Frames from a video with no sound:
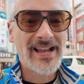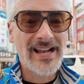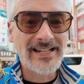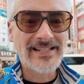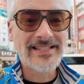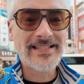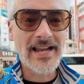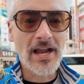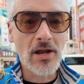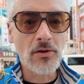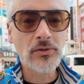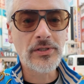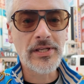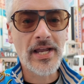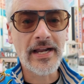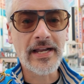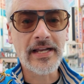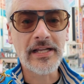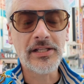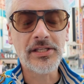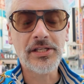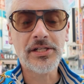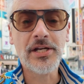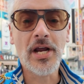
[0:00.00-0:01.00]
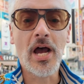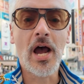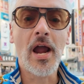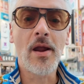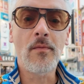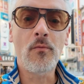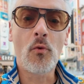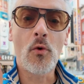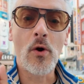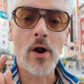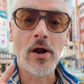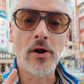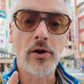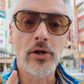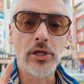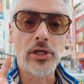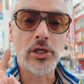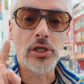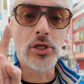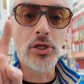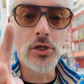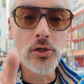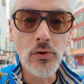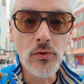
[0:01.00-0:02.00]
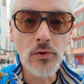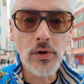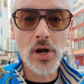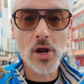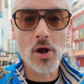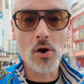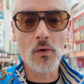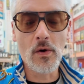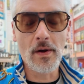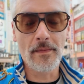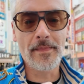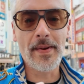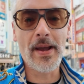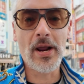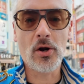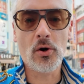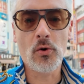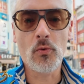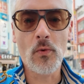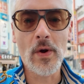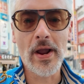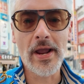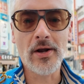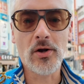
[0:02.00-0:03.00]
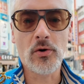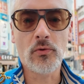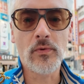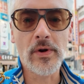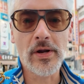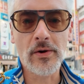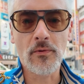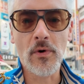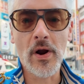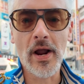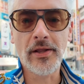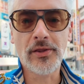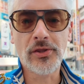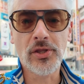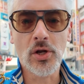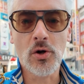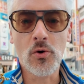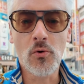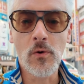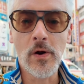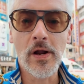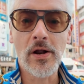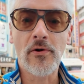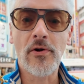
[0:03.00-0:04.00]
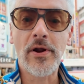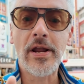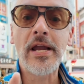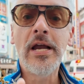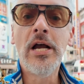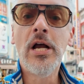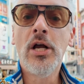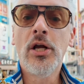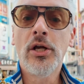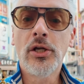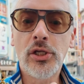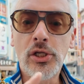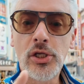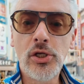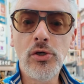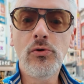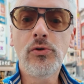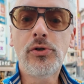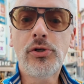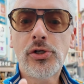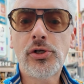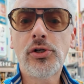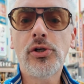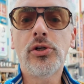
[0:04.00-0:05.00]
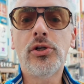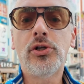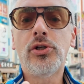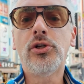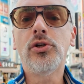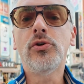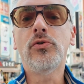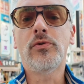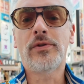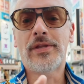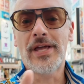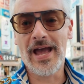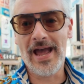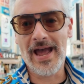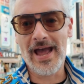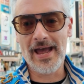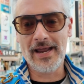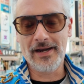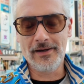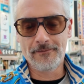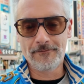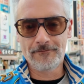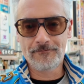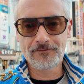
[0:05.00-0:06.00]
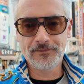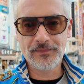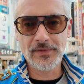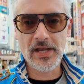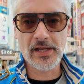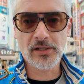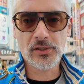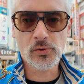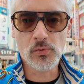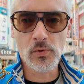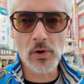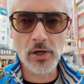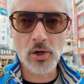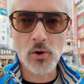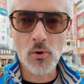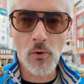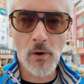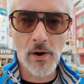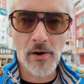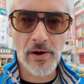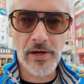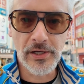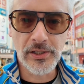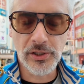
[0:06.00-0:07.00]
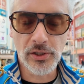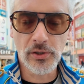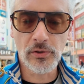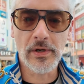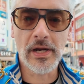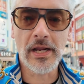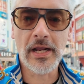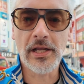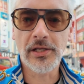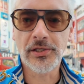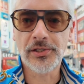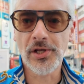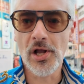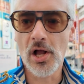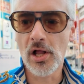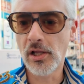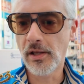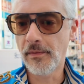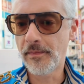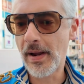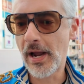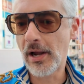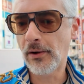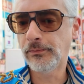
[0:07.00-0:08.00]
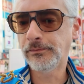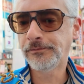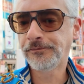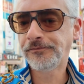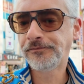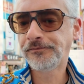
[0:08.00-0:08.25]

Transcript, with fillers: It sounds like it's time where you know a better way to rewrite the query. You should do that. That's what query tuning is all about.